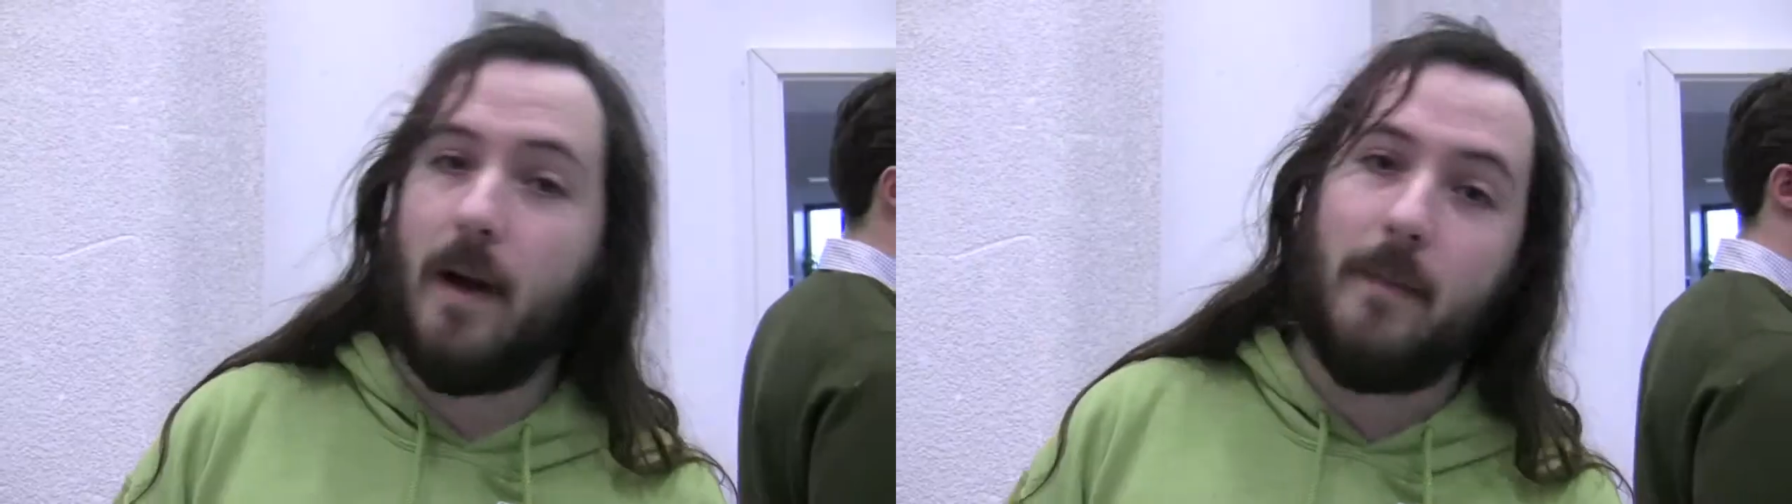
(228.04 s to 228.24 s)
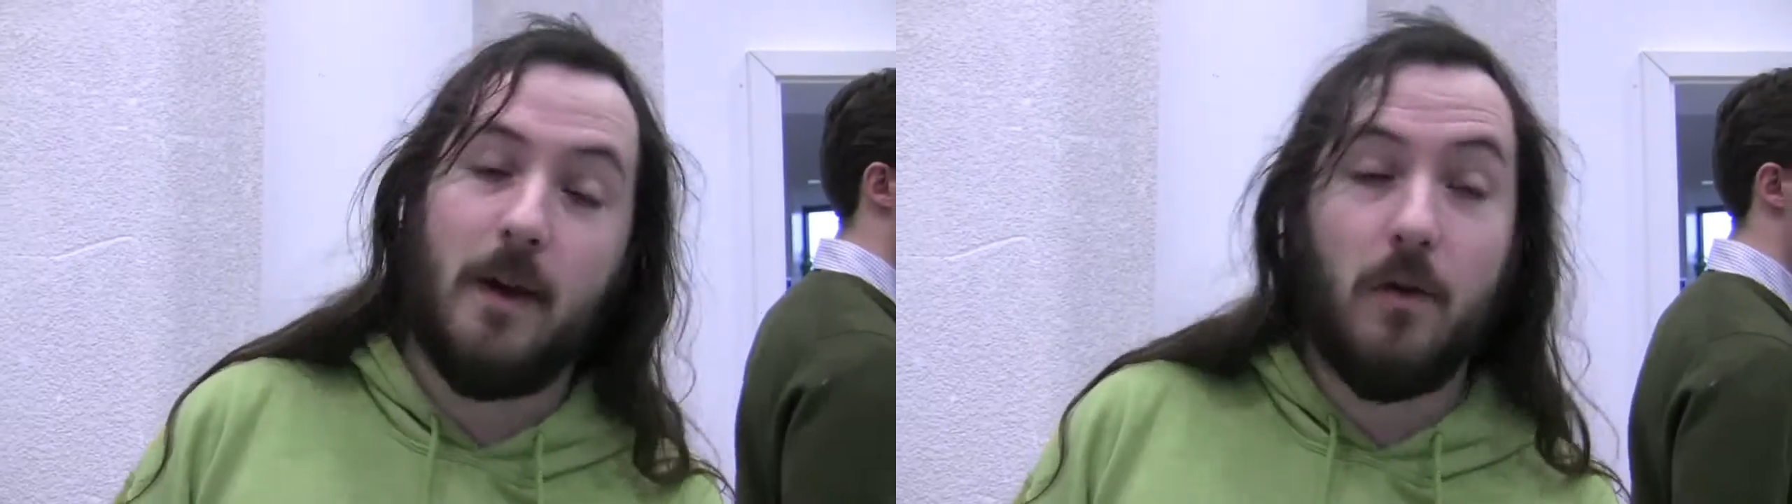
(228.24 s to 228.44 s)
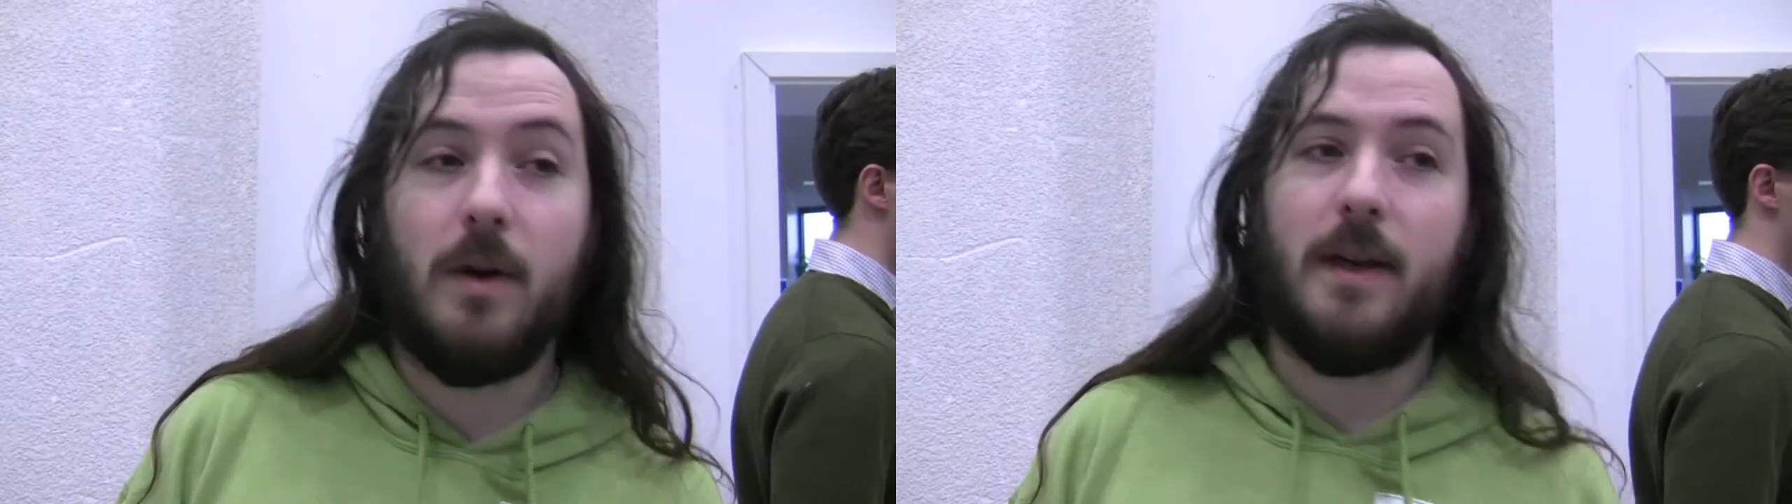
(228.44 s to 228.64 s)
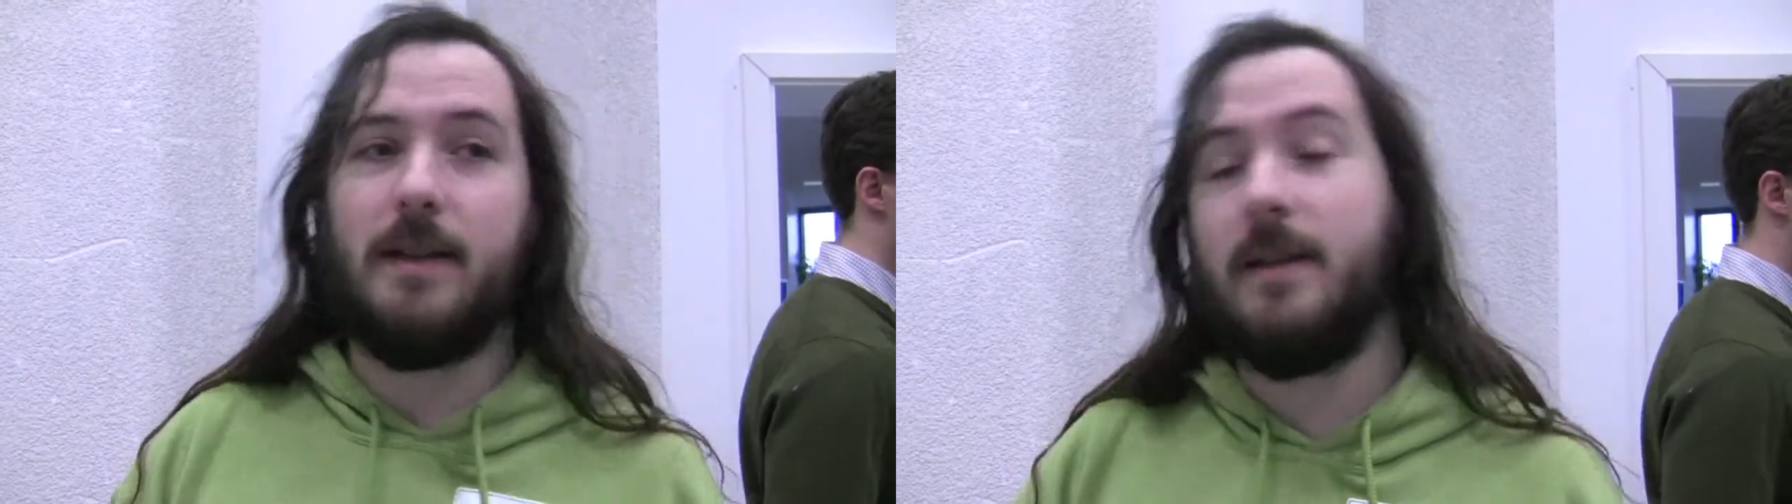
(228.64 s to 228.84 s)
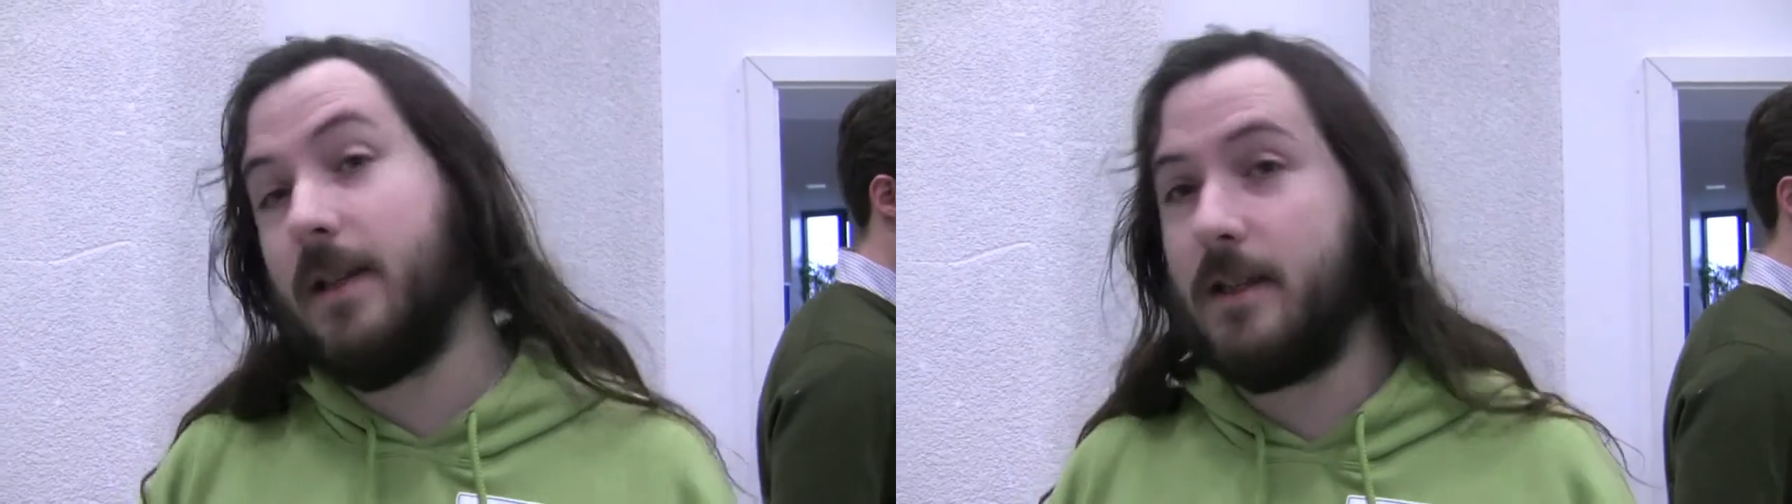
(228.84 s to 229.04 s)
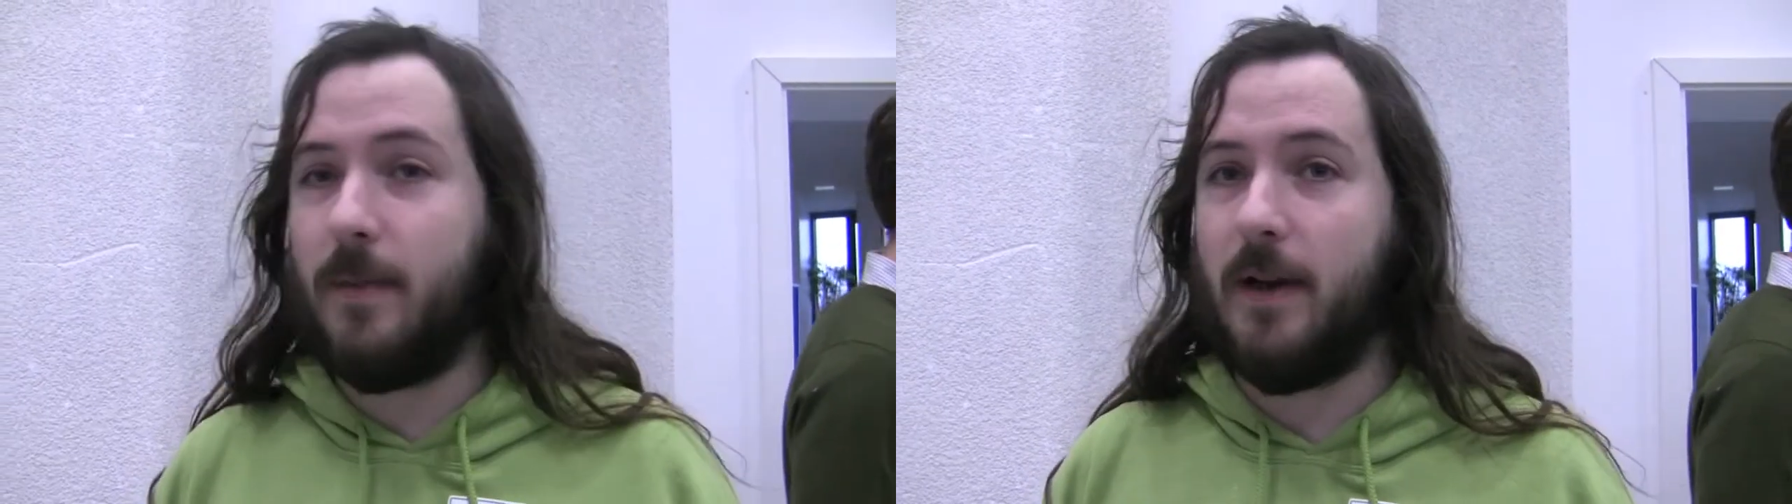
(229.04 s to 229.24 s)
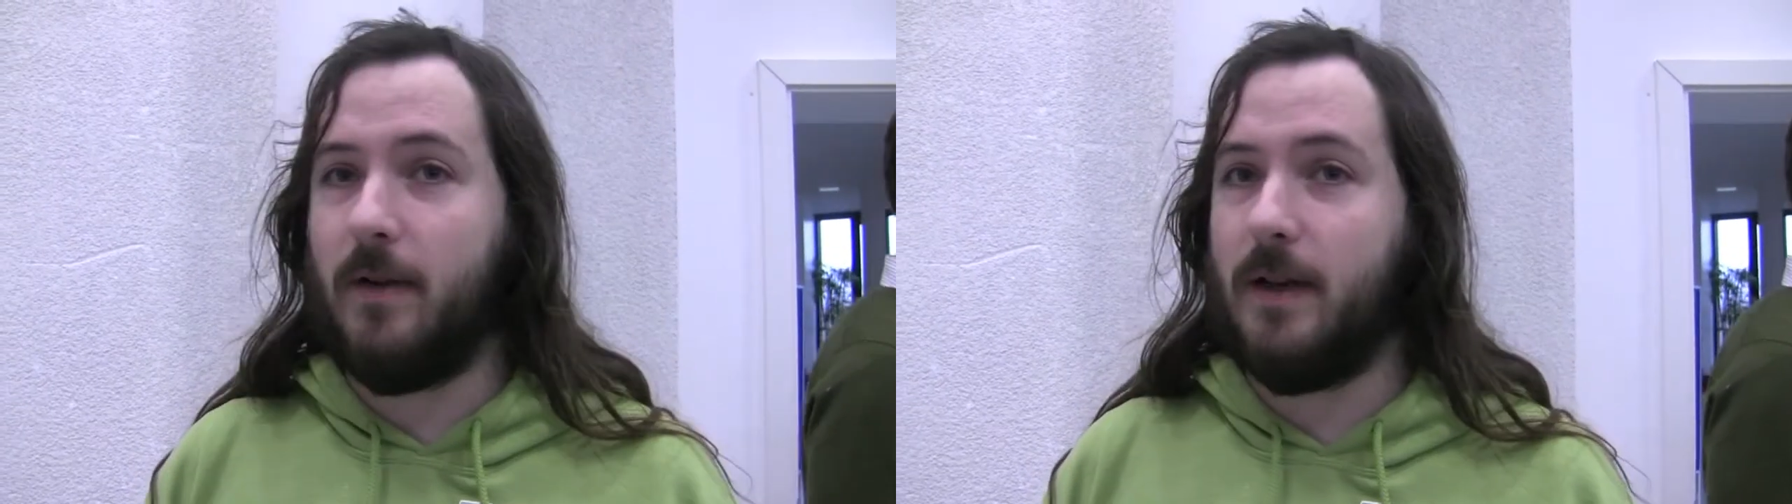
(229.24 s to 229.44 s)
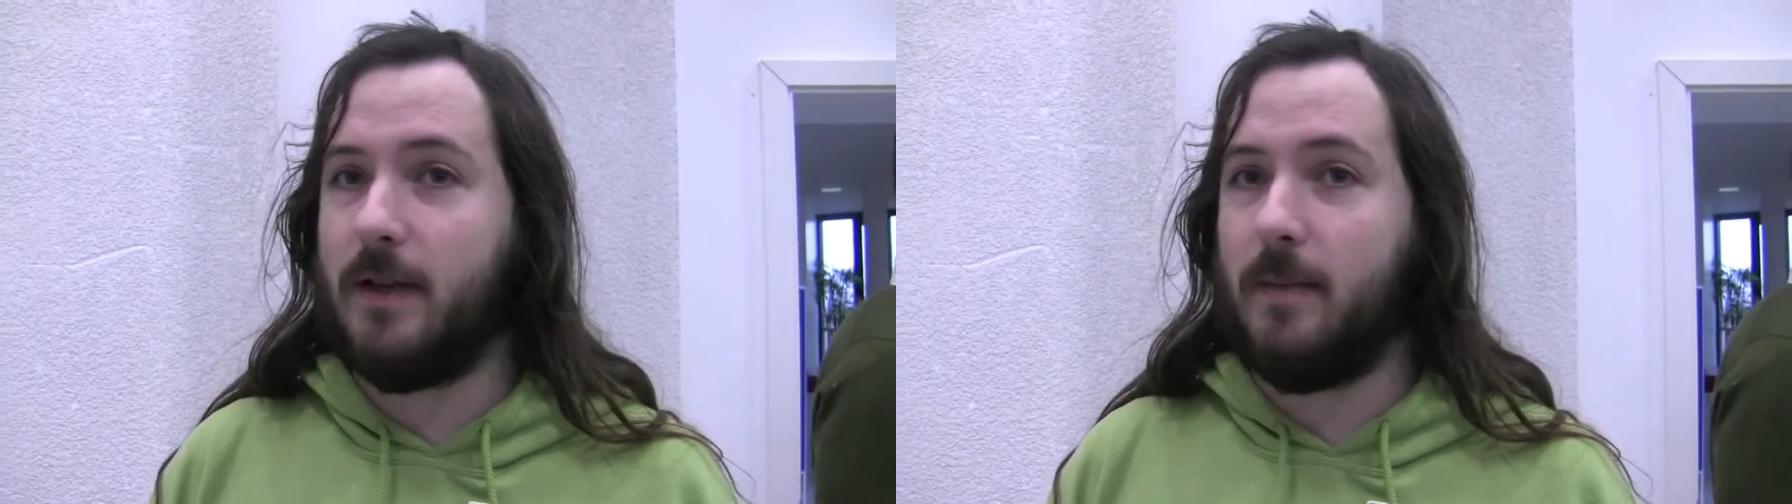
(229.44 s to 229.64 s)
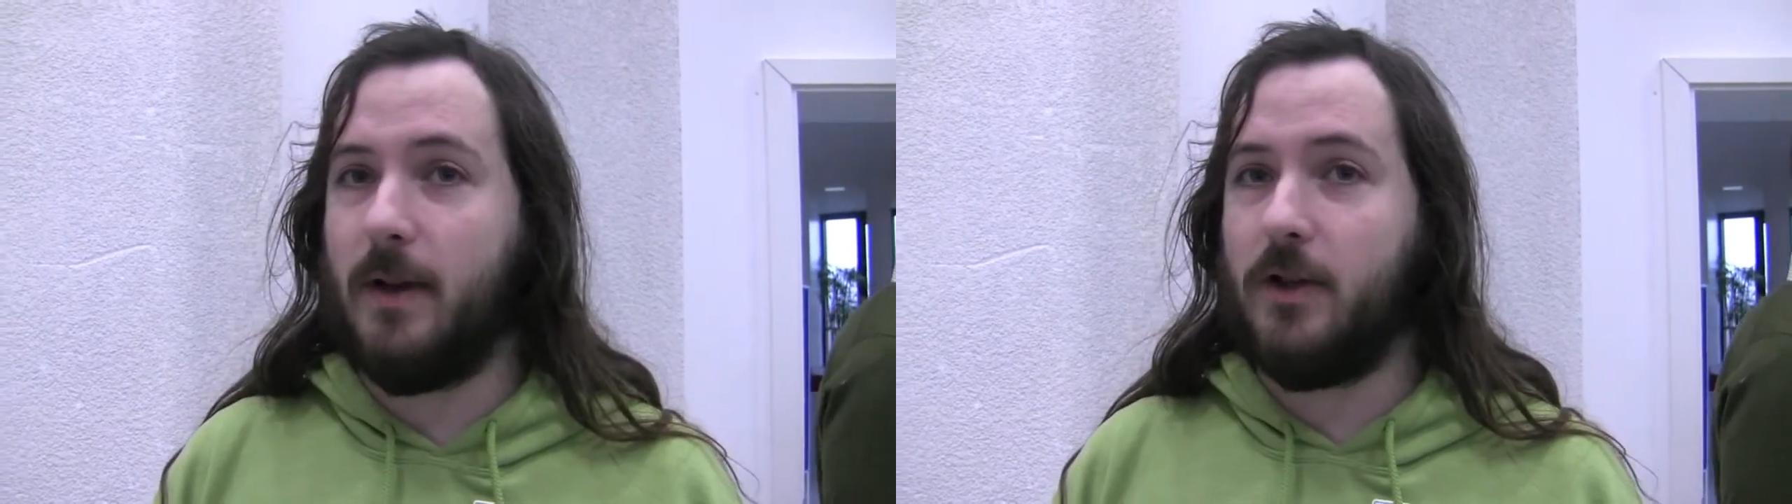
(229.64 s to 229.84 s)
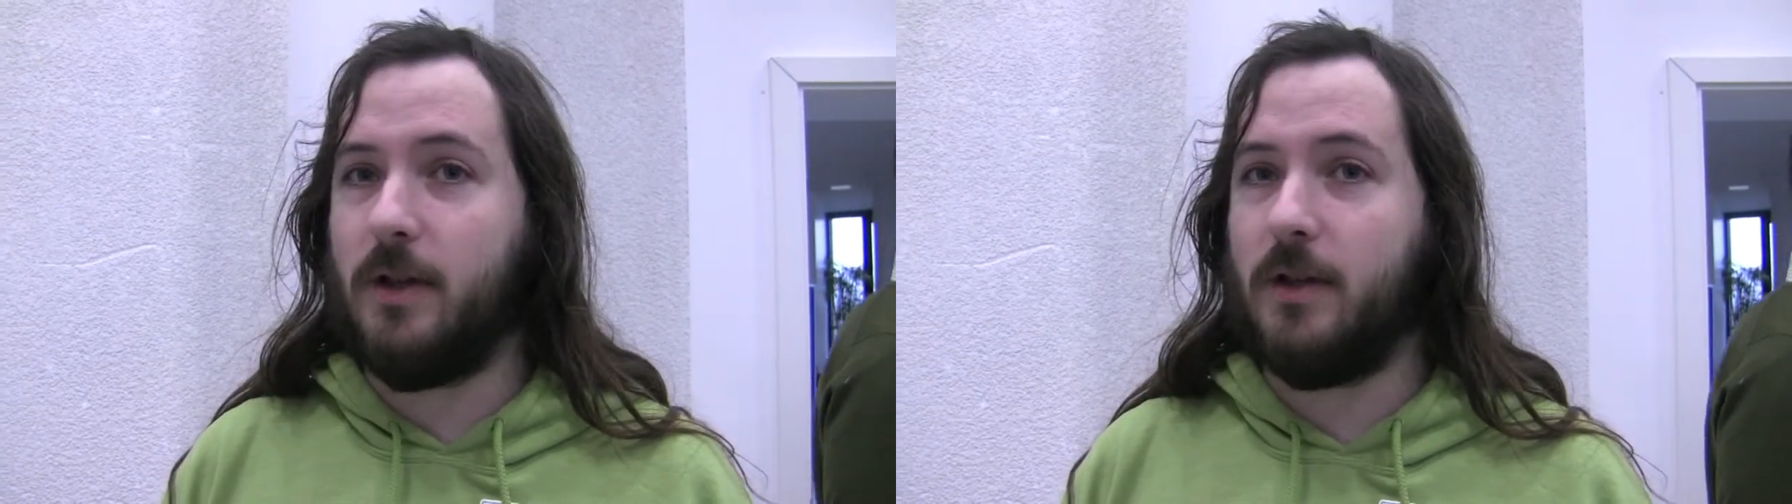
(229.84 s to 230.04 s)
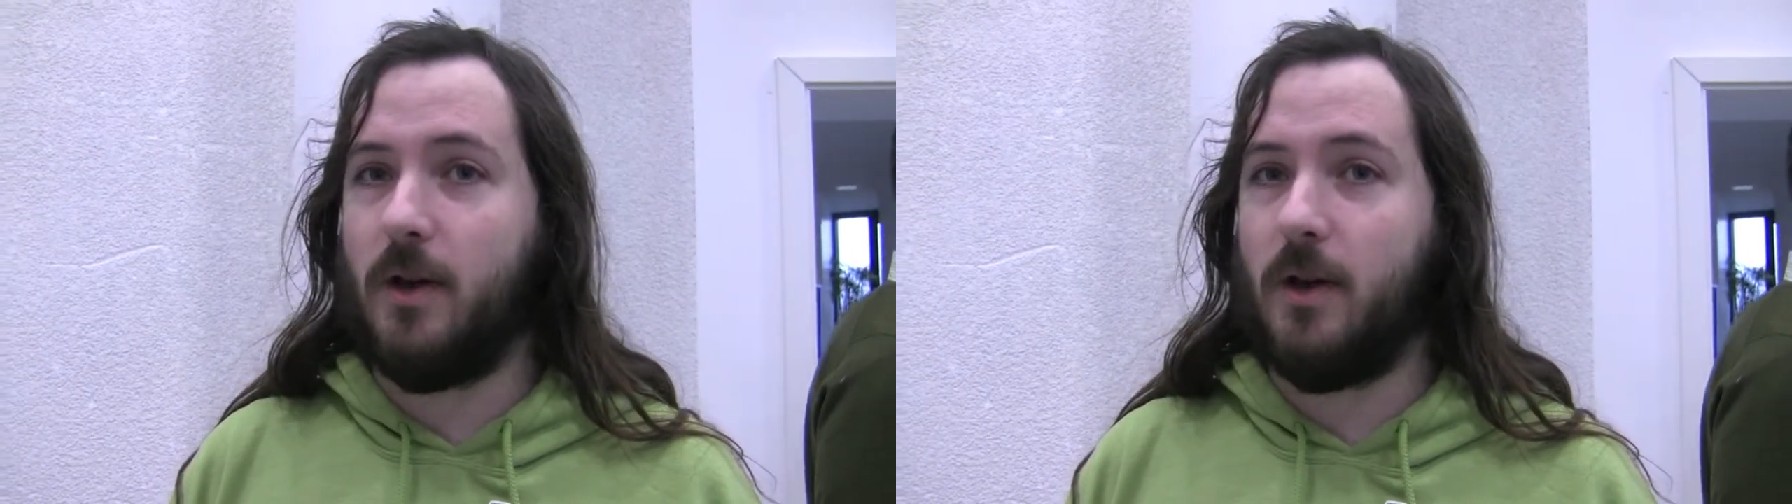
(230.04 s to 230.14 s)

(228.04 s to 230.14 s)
My own work is interdisciplinary, as I mentioned,